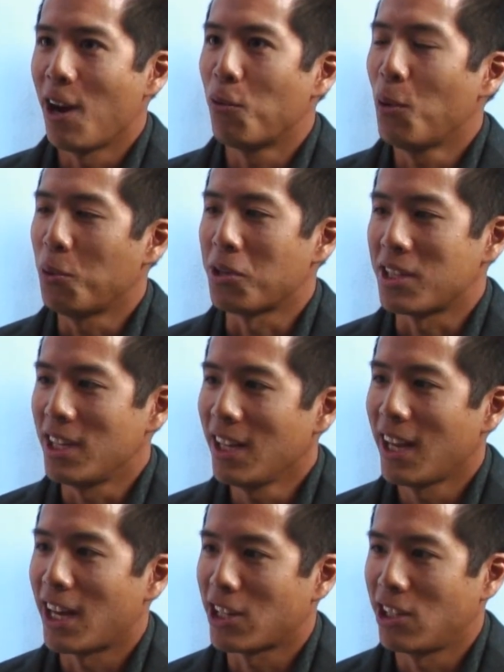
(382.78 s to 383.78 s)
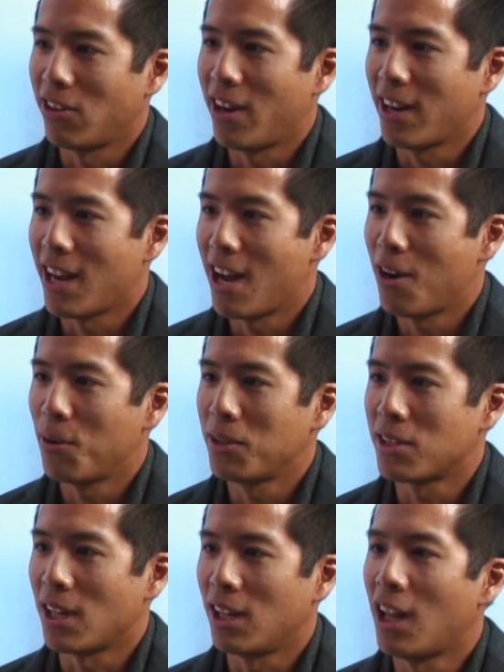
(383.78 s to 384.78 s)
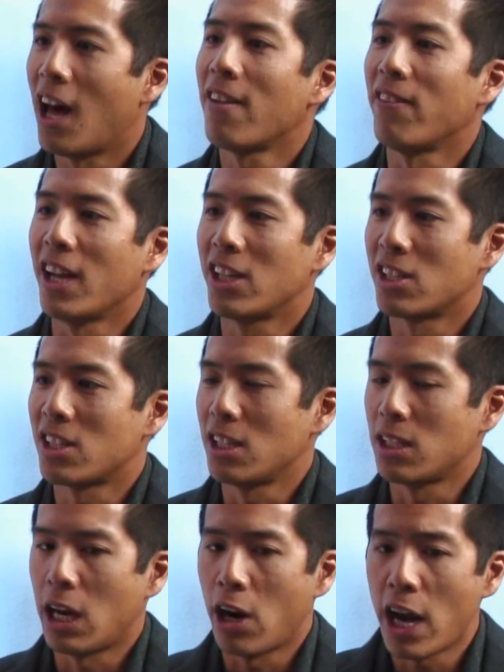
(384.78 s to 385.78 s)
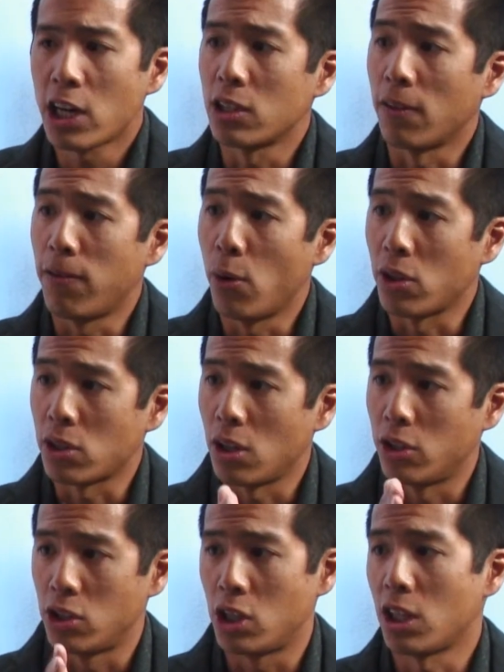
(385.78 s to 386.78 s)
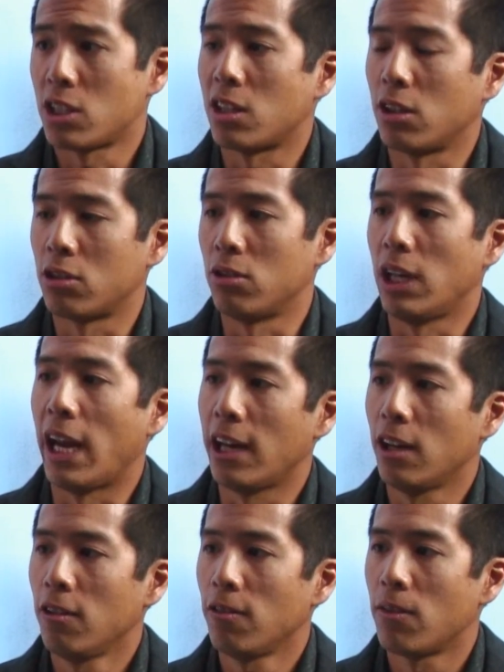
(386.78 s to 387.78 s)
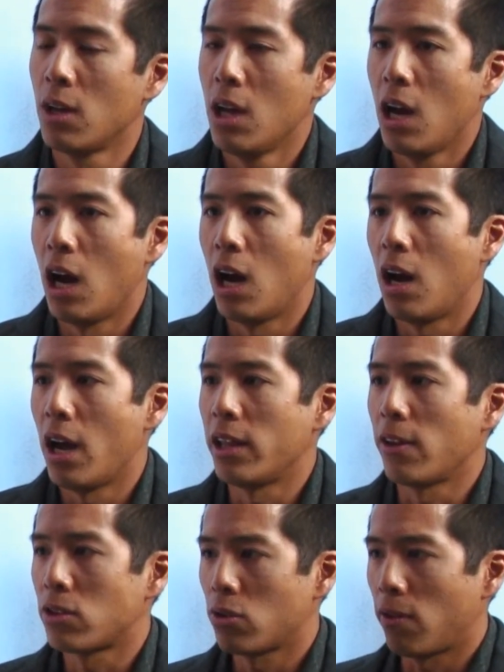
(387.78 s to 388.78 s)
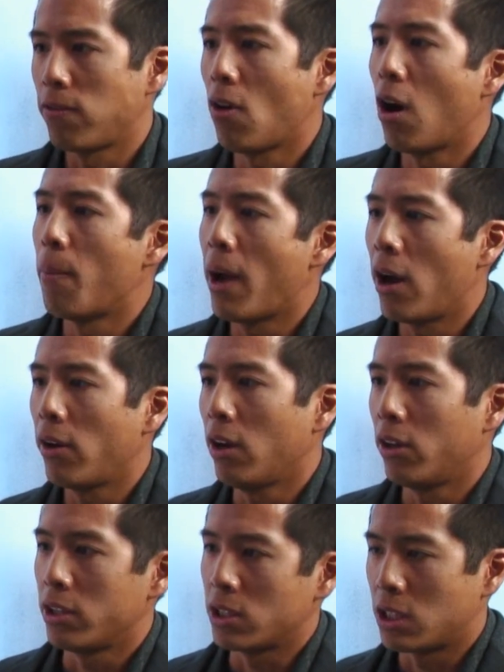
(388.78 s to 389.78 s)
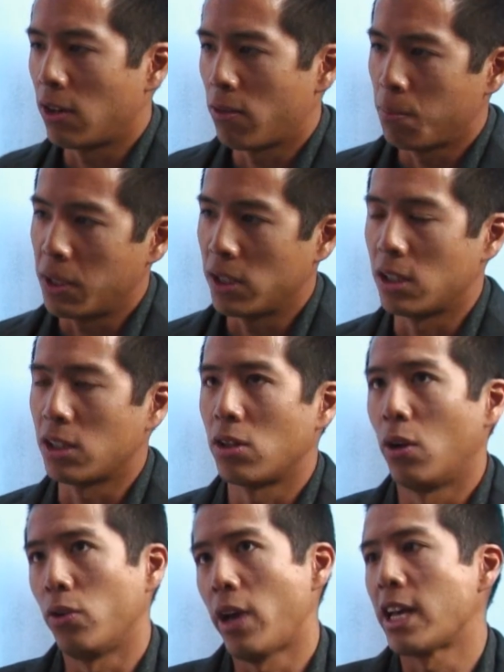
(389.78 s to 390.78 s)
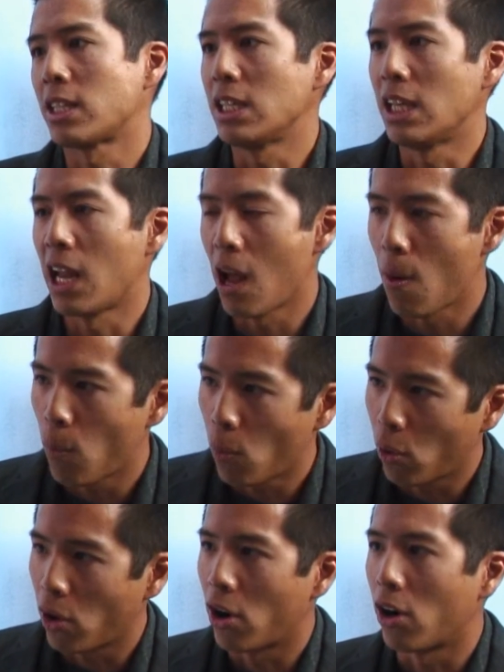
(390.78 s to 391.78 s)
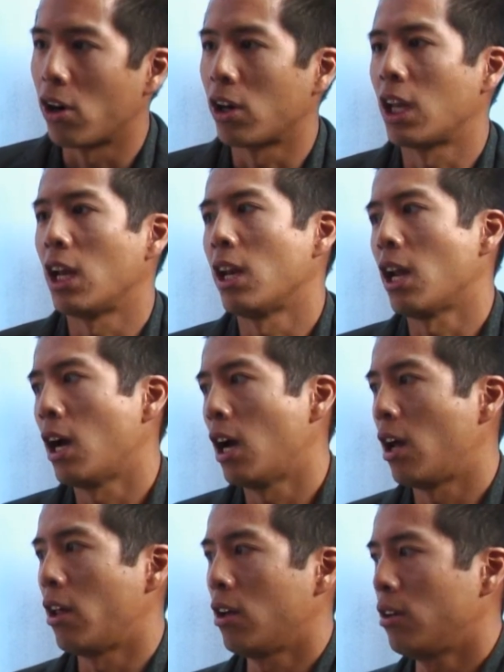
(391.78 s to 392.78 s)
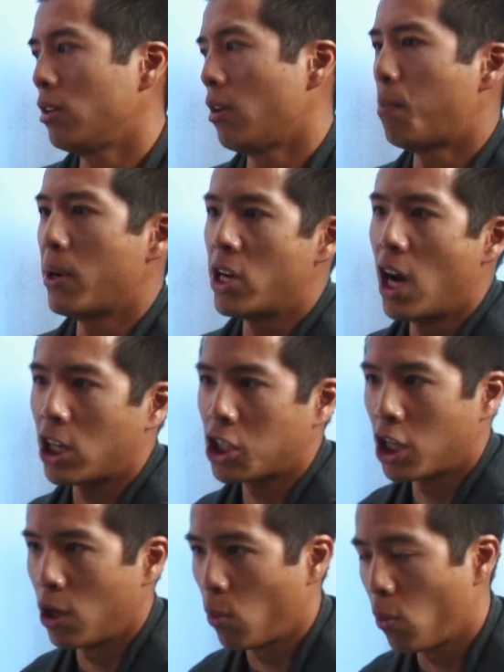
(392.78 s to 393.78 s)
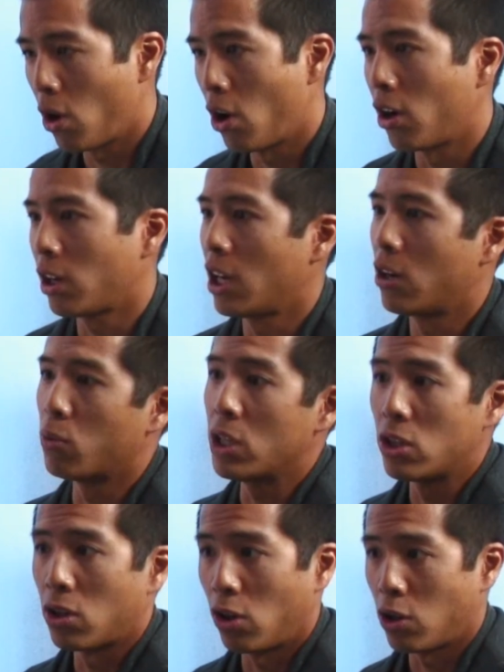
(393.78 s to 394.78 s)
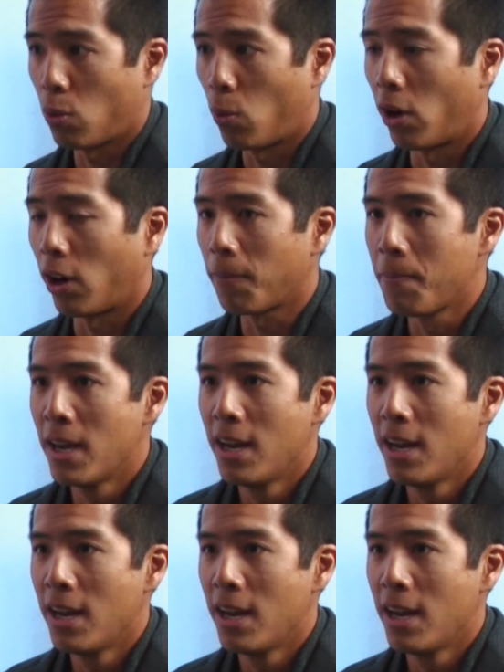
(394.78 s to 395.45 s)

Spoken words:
what we're seeing actually right now is a lot of agencies that are actually focused on just the creative, and they sort of farm out all these different pieces, so SEM work and production work and research work,